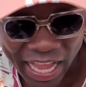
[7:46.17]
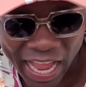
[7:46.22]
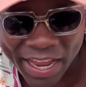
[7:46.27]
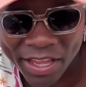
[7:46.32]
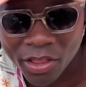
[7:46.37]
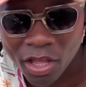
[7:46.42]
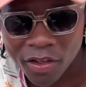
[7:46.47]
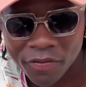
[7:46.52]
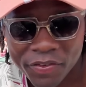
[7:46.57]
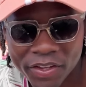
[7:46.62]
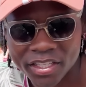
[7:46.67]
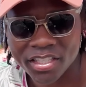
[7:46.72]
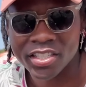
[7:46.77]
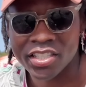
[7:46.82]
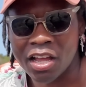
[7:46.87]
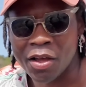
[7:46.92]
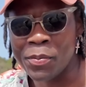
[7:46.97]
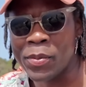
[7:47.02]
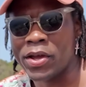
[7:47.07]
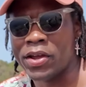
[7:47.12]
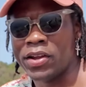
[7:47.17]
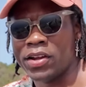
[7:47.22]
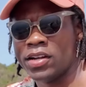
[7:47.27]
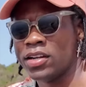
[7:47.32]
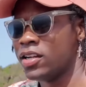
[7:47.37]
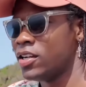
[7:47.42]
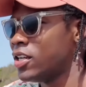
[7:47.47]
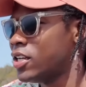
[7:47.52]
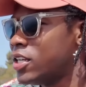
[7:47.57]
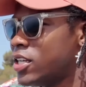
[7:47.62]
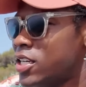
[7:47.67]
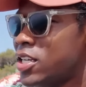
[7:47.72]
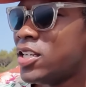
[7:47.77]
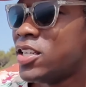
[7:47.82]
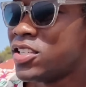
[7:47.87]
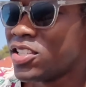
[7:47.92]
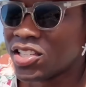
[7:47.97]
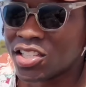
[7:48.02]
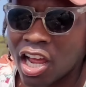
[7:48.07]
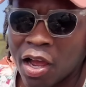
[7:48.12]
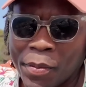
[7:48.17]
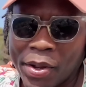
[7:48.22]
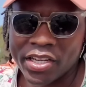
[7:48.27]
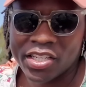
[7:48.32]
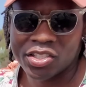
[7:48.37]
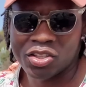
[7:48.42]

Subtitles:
kind of a summer